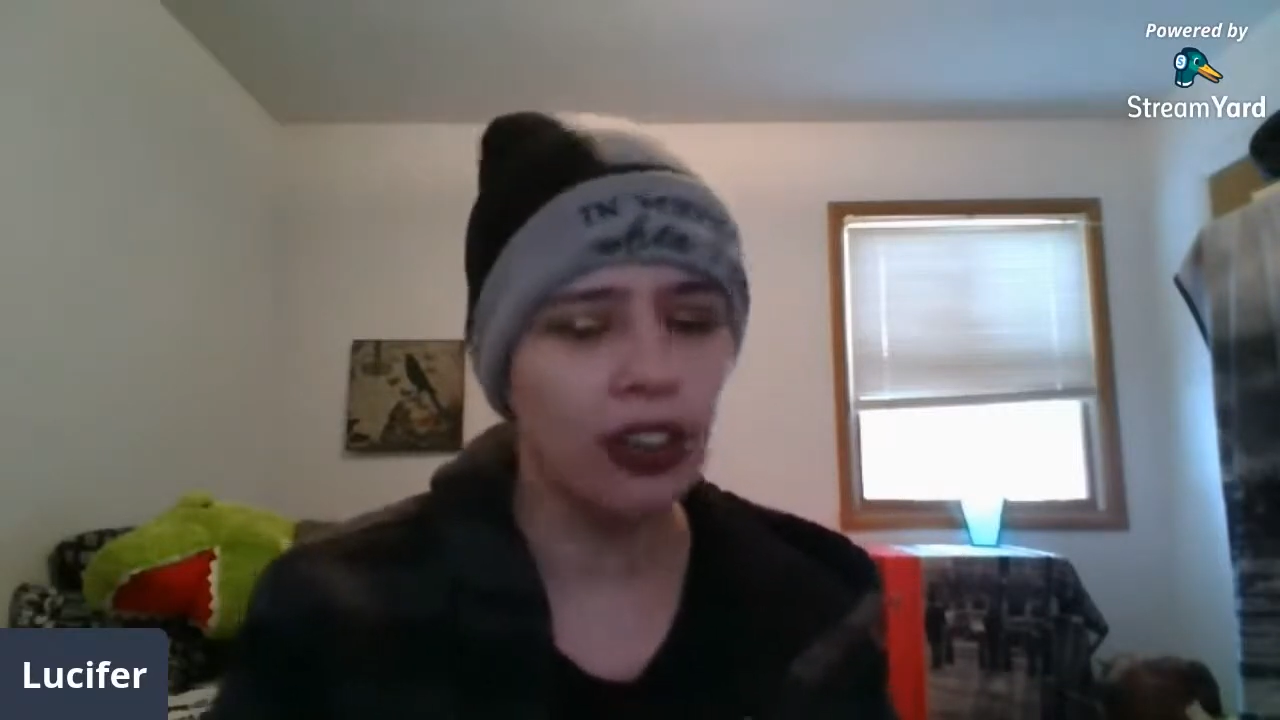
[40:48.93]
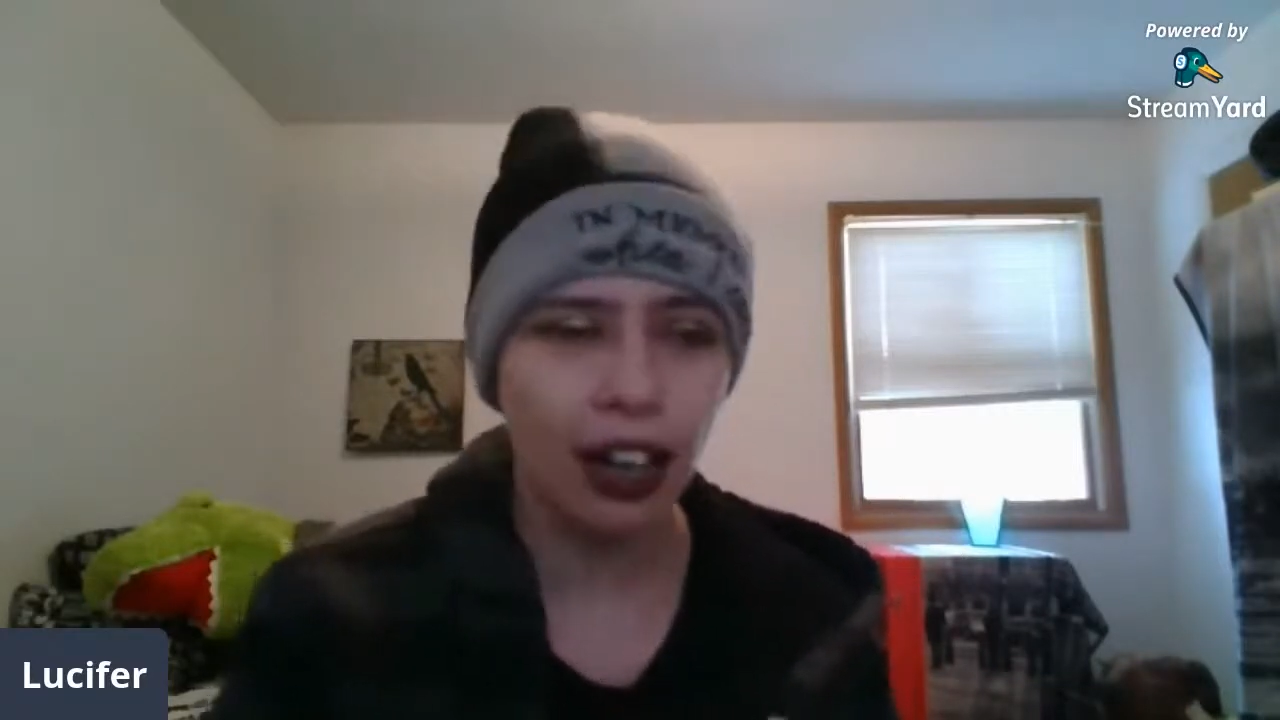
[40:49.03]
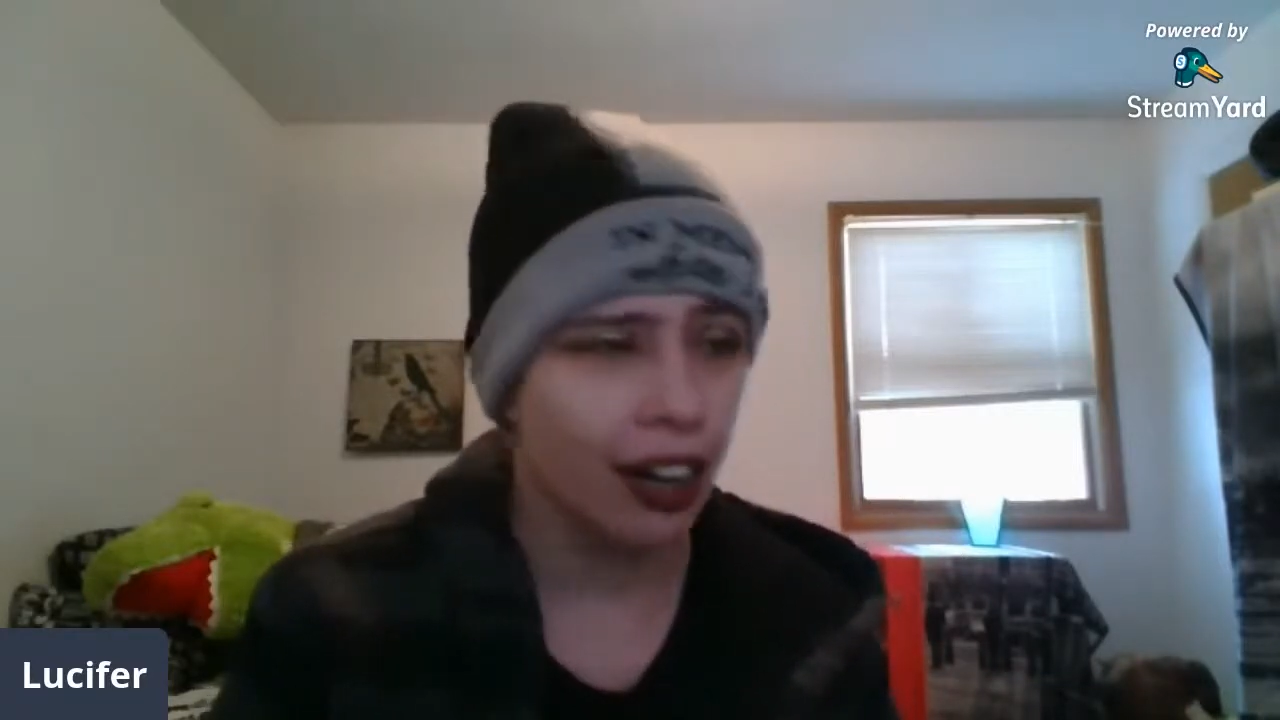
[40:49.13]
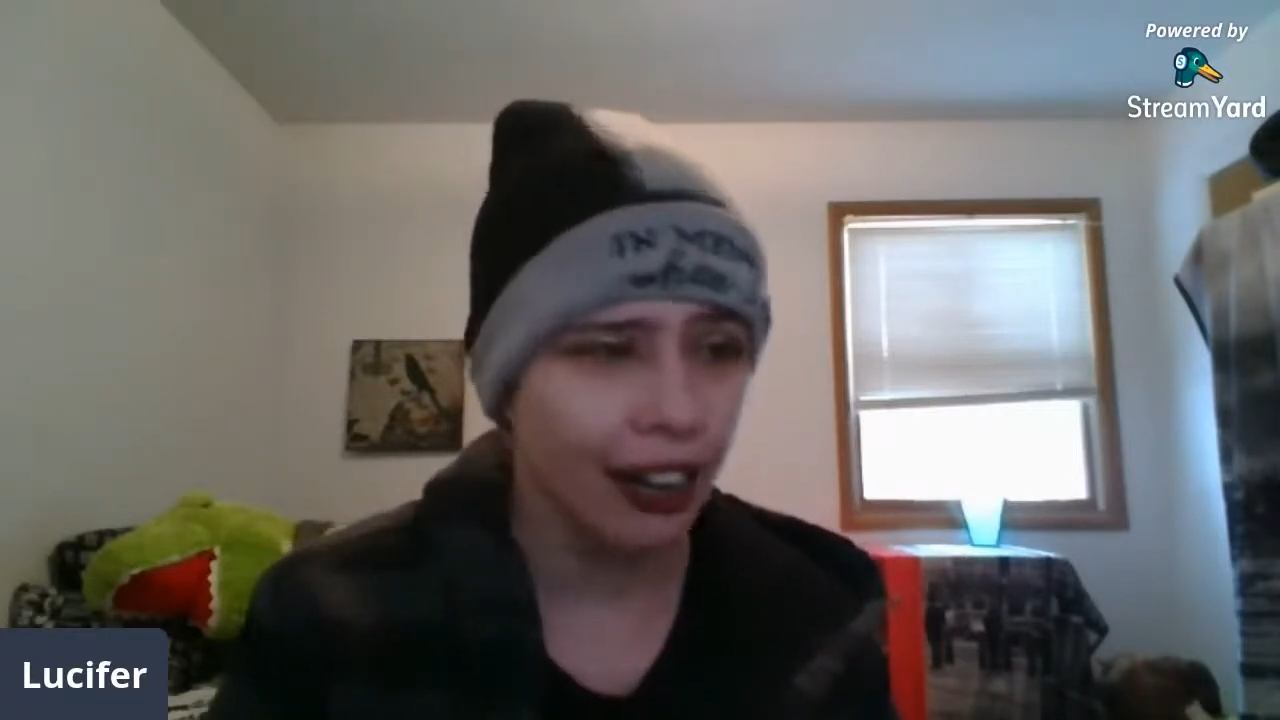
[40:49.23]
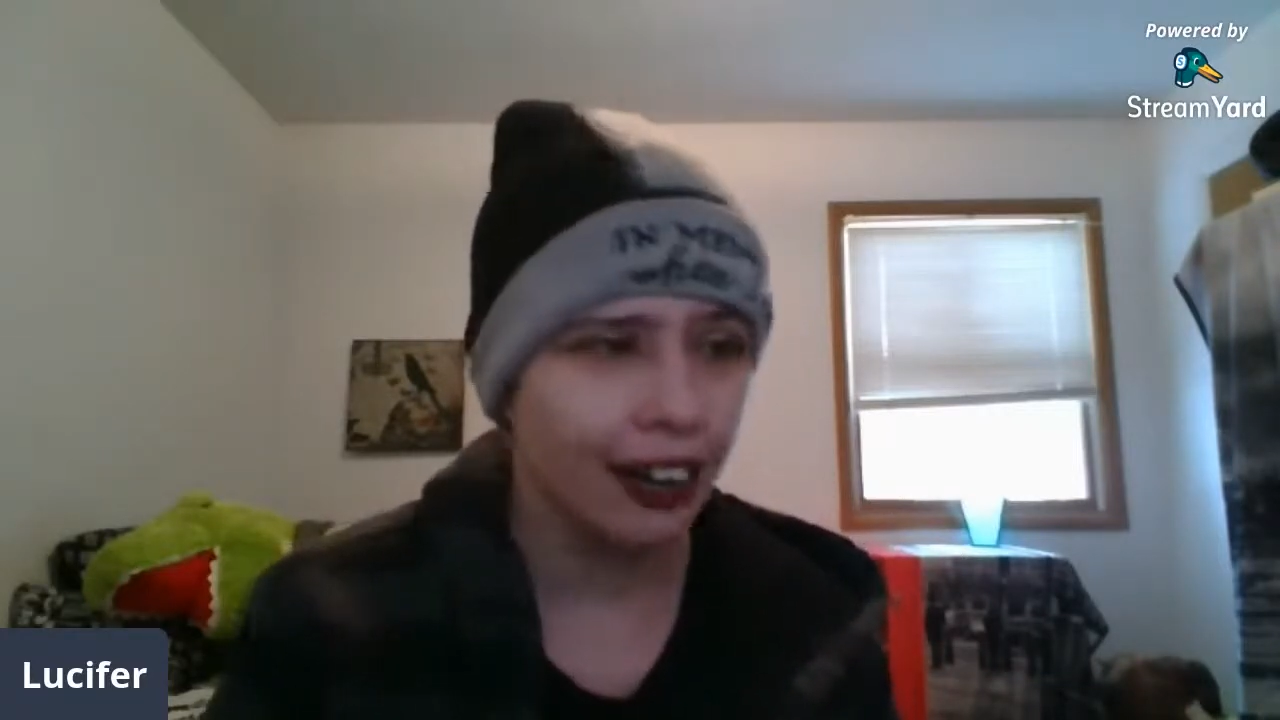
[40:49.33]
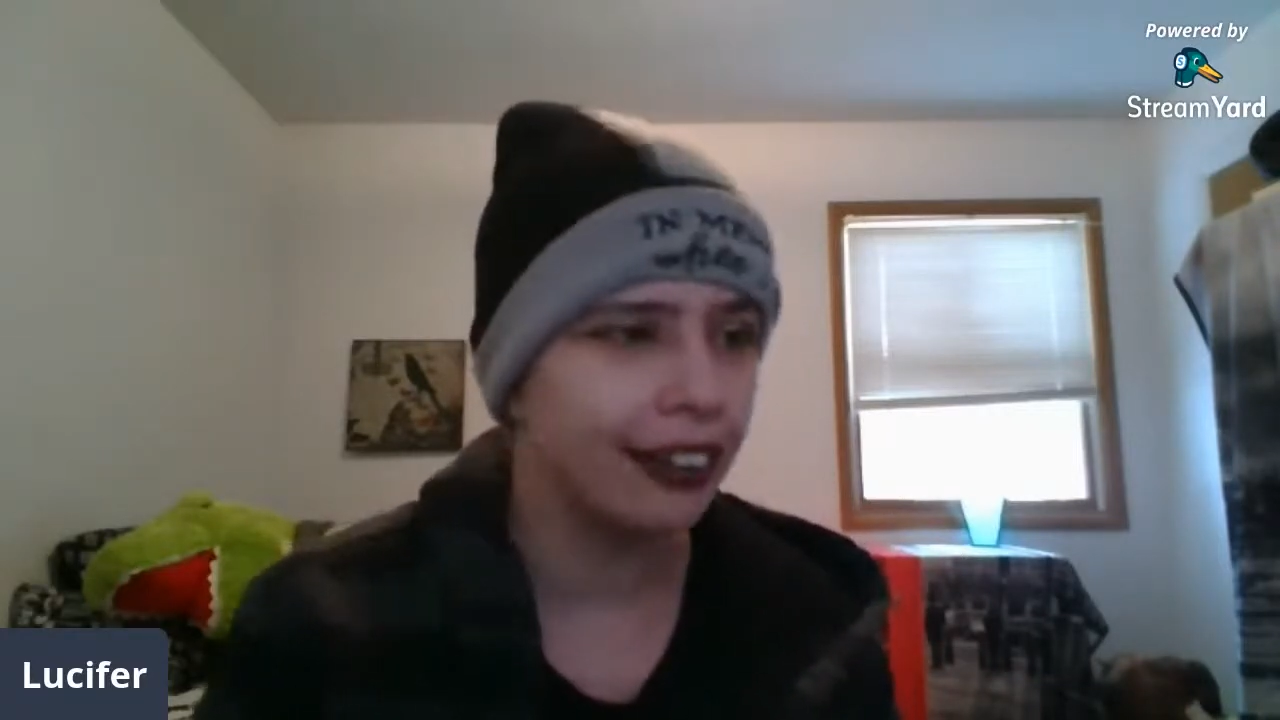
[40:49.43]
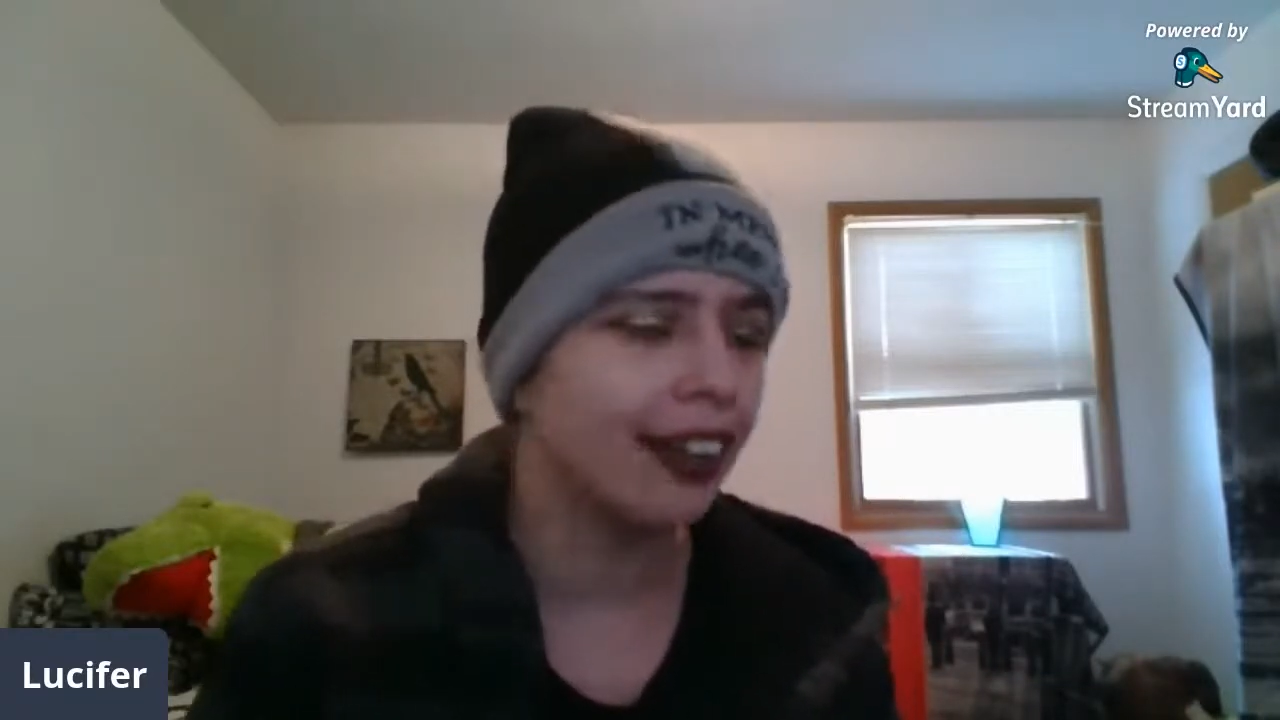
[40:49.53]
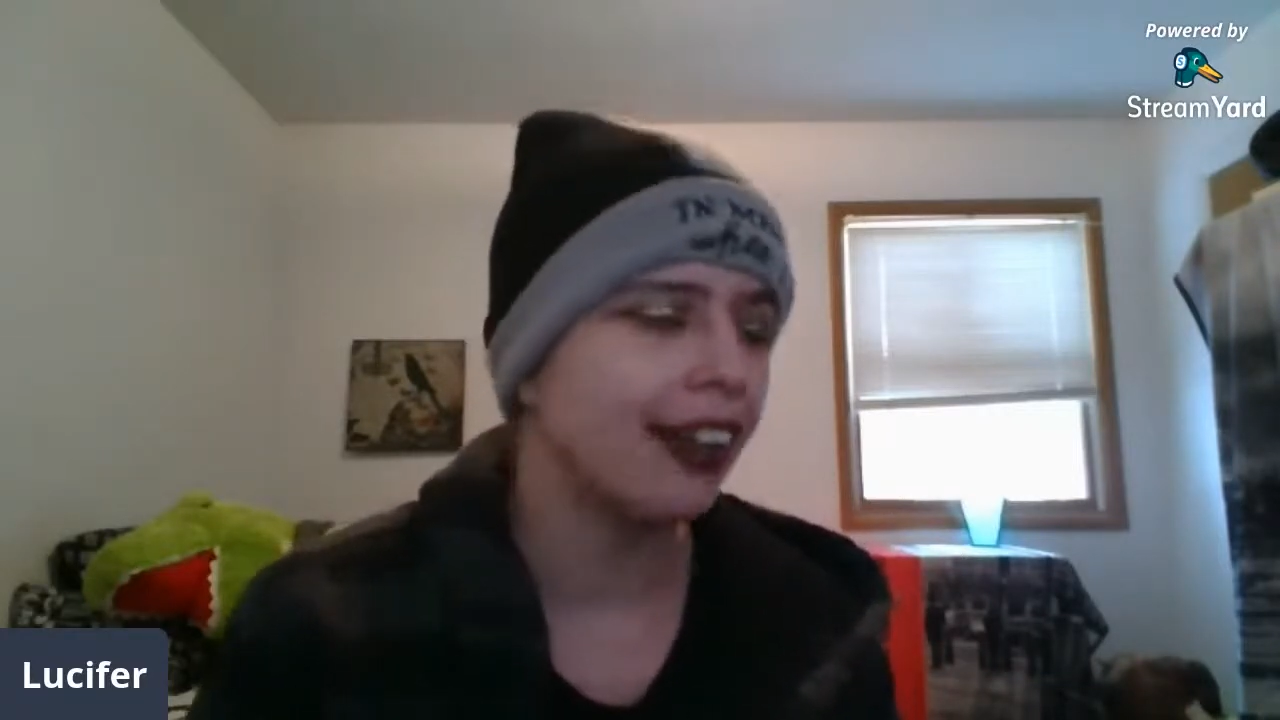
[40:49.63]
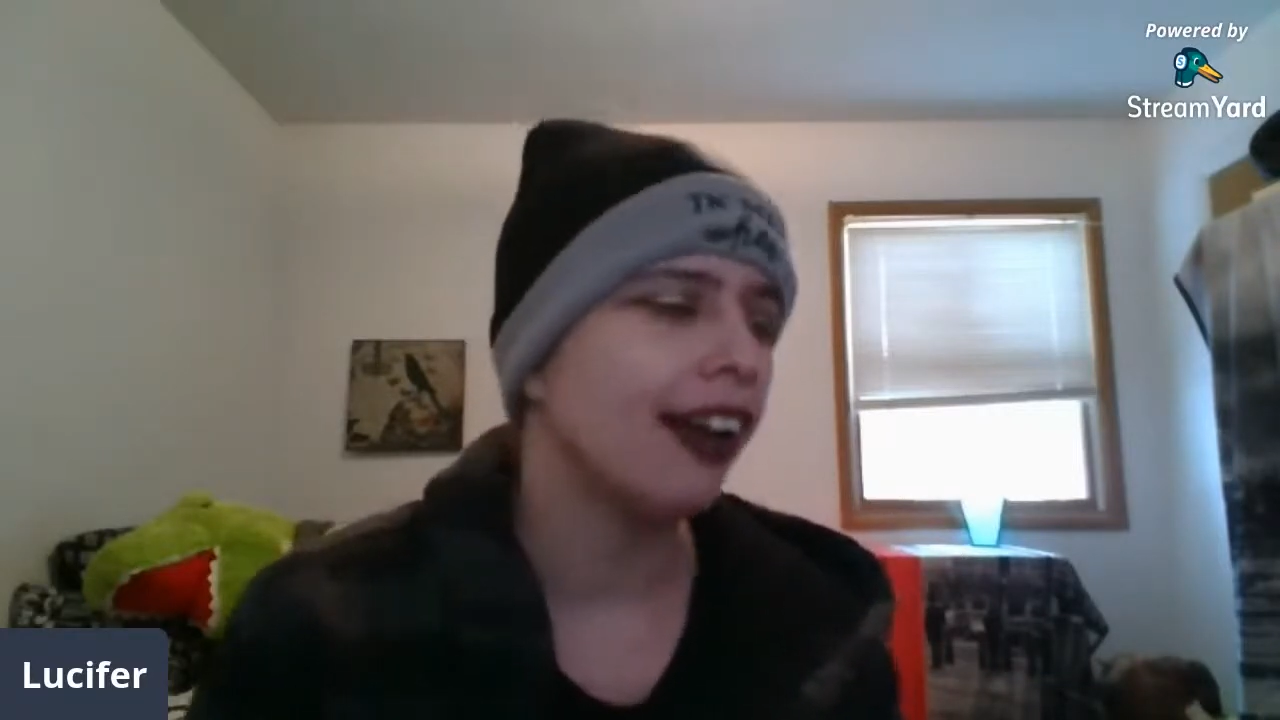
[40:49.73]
good.